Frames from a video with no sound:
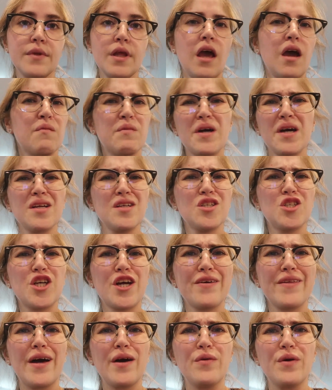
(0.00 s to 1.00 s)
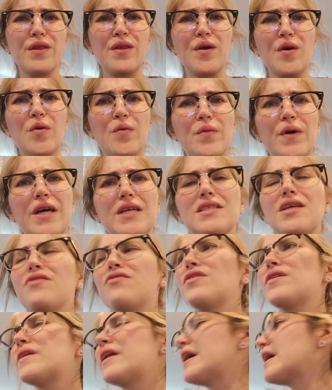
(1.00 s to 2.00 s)
I'm not gonna share that with you because I
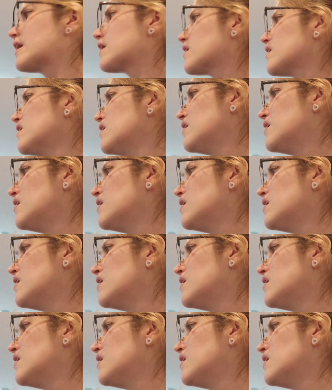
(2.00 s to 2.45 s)
feel like